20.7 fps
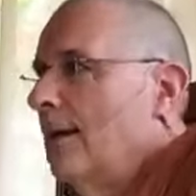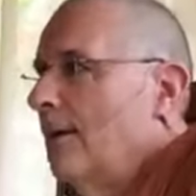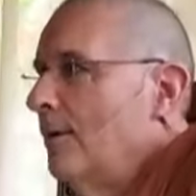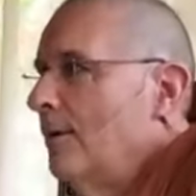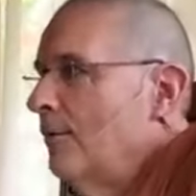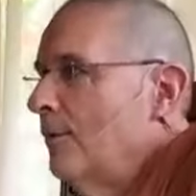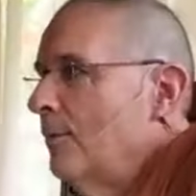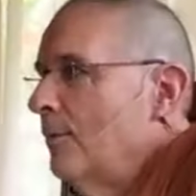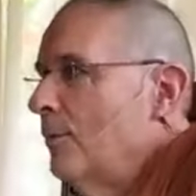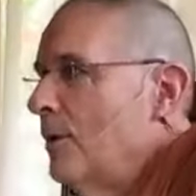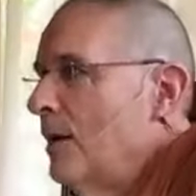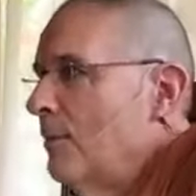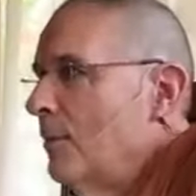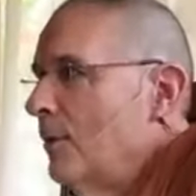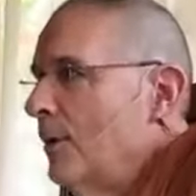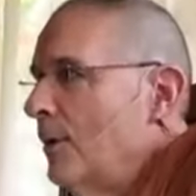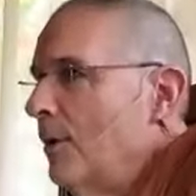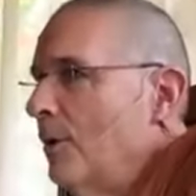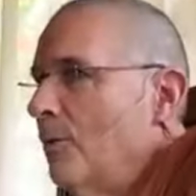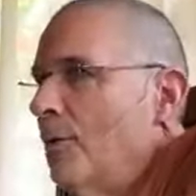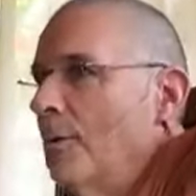out of the
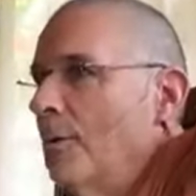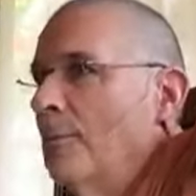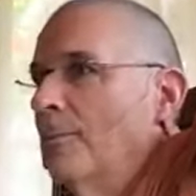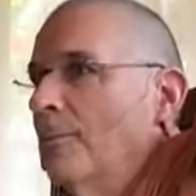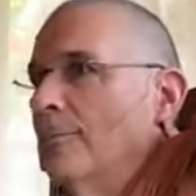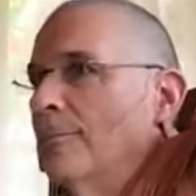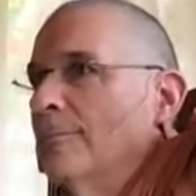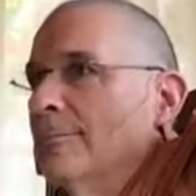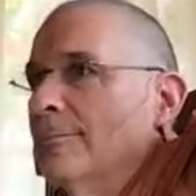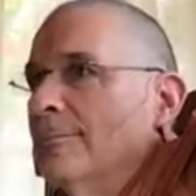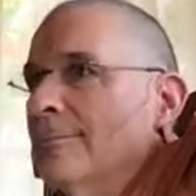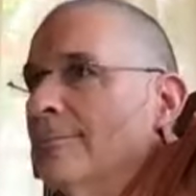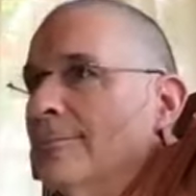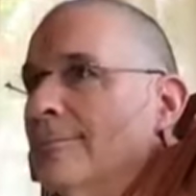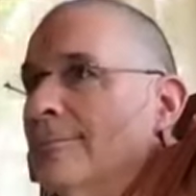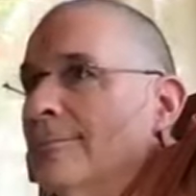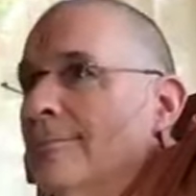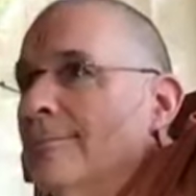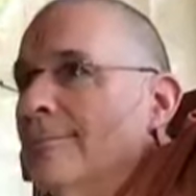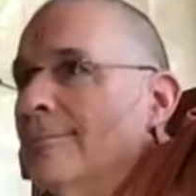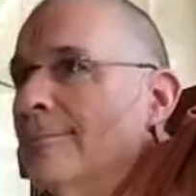Brahmarandram,
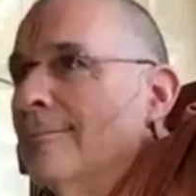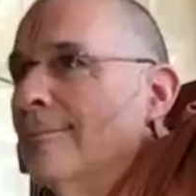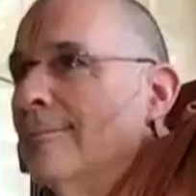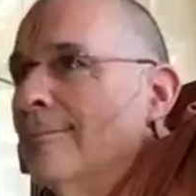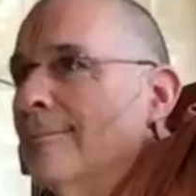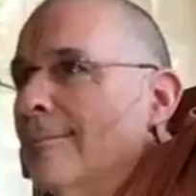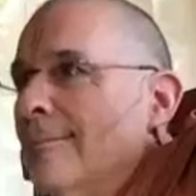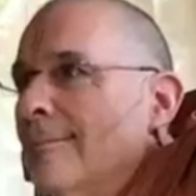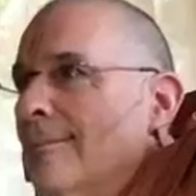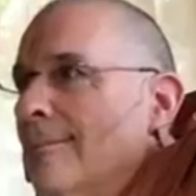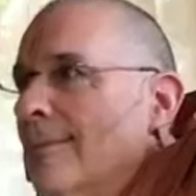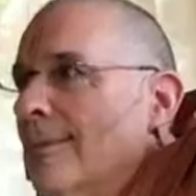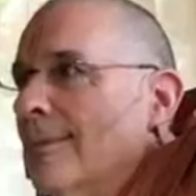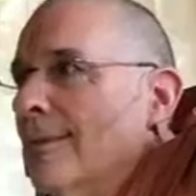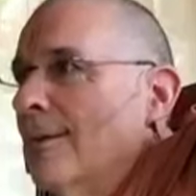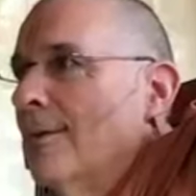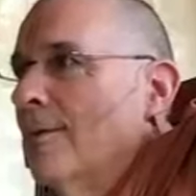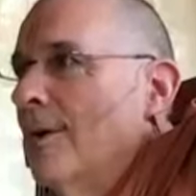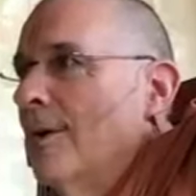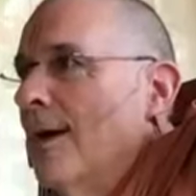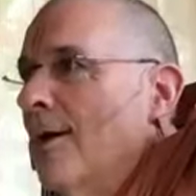the
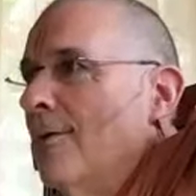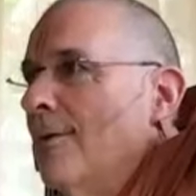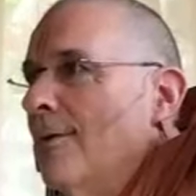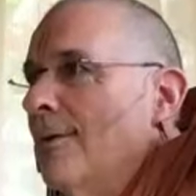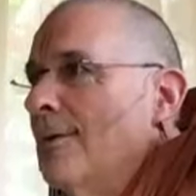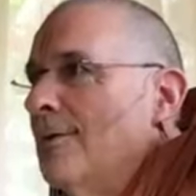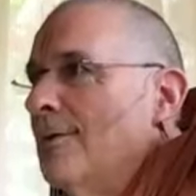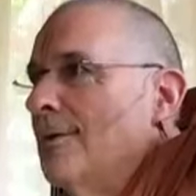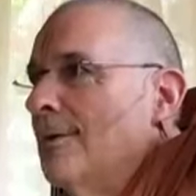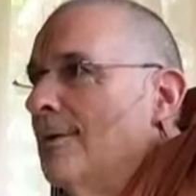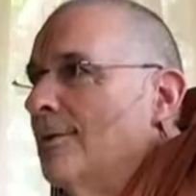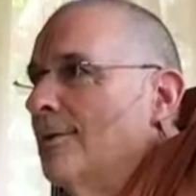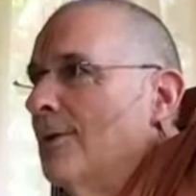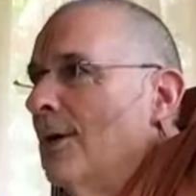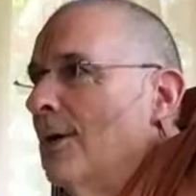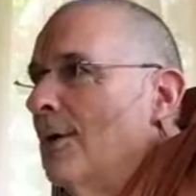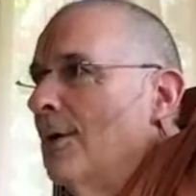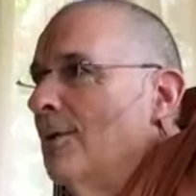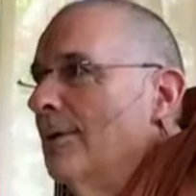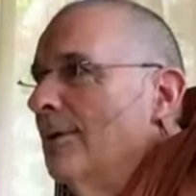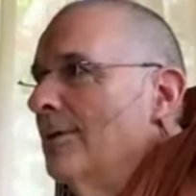crown and his
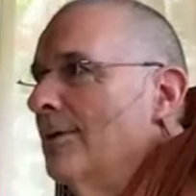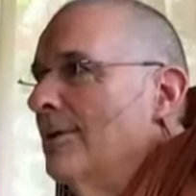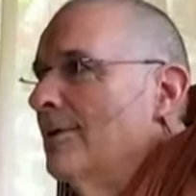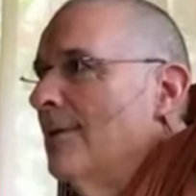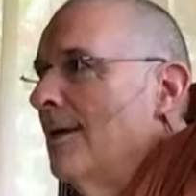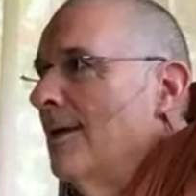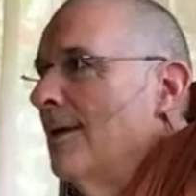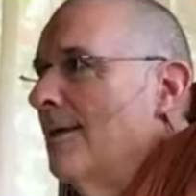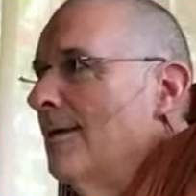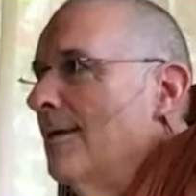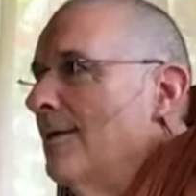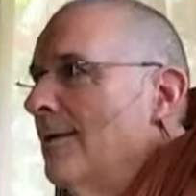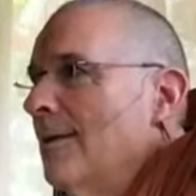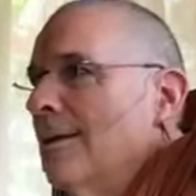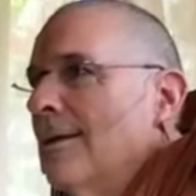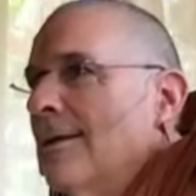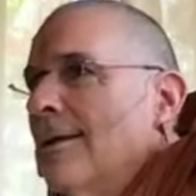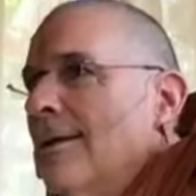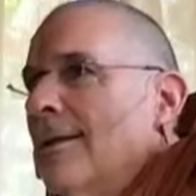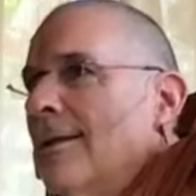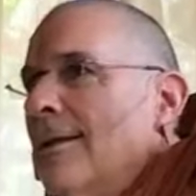chakra and his head.
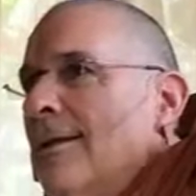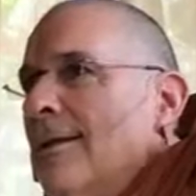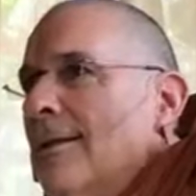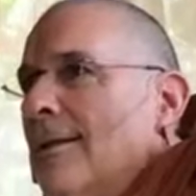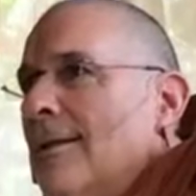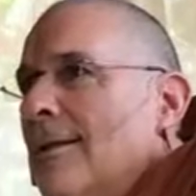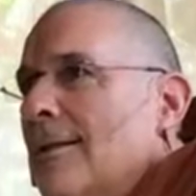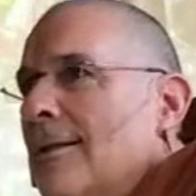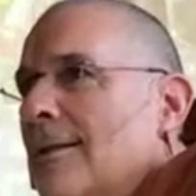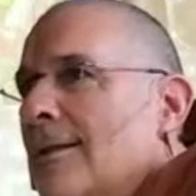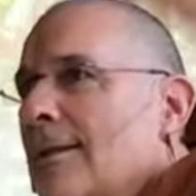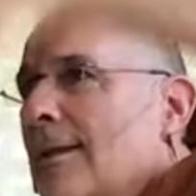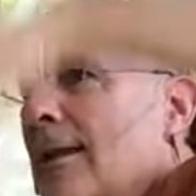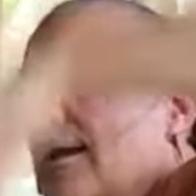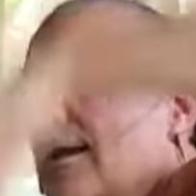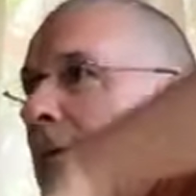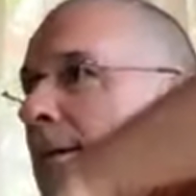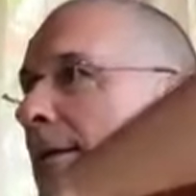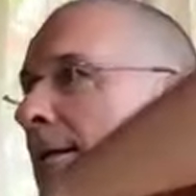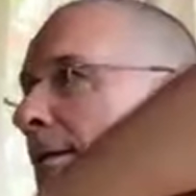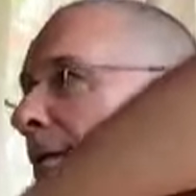
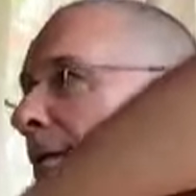Then